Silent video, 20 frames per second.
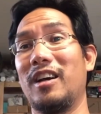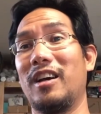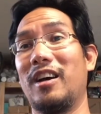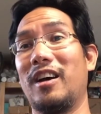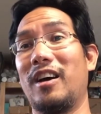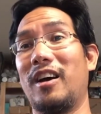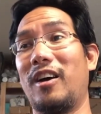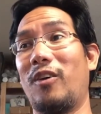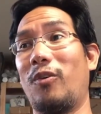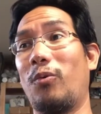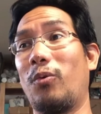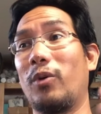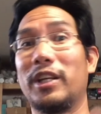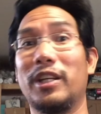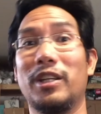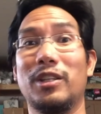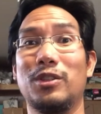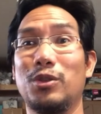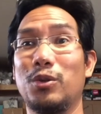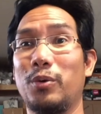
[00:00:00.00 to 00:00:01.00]
what are you
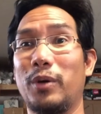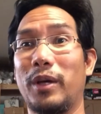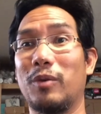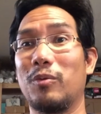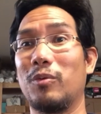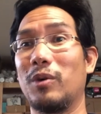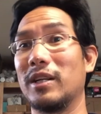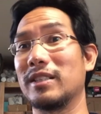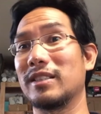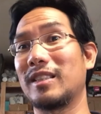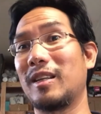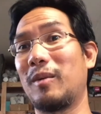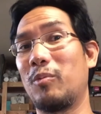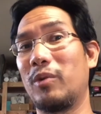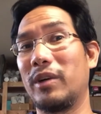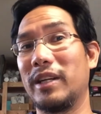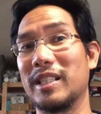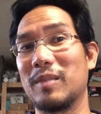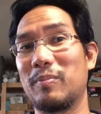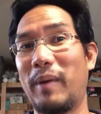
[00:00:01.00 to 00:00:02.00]
doing while someone
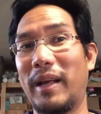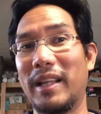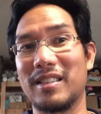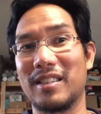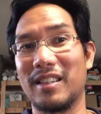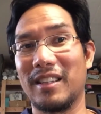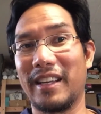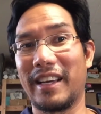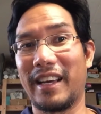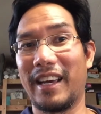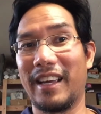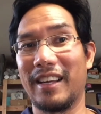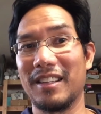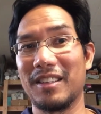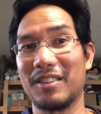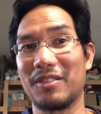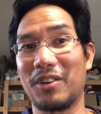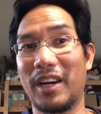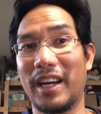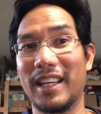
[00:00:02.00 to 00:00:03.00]
is penciling it,
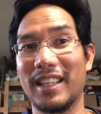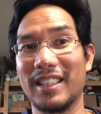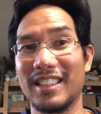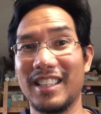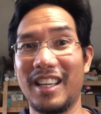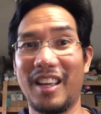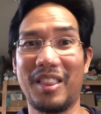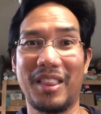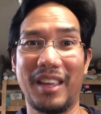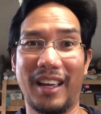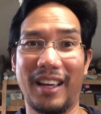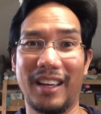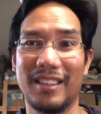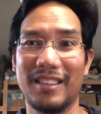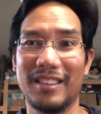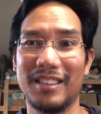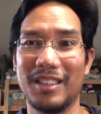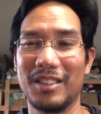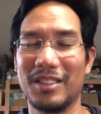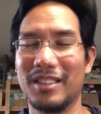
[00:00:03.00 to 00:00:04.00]
right? Nothing.
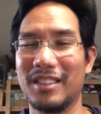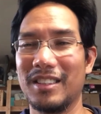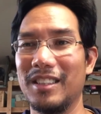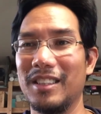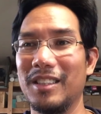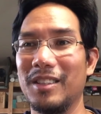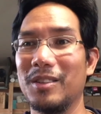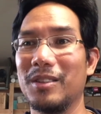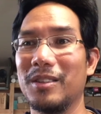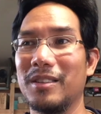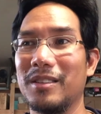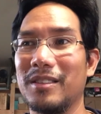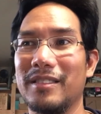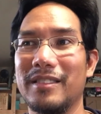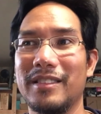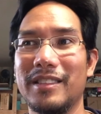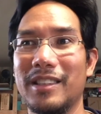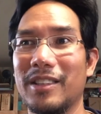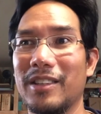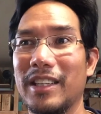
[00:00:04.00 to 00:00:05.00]
Your
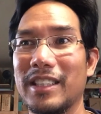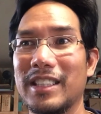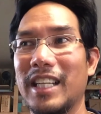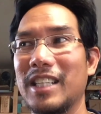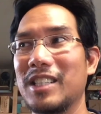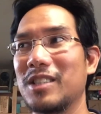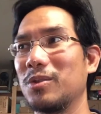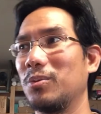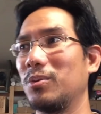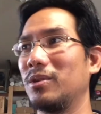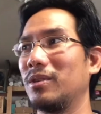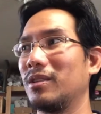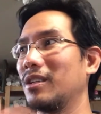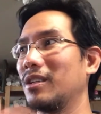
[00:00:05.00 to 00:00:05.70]
attention will go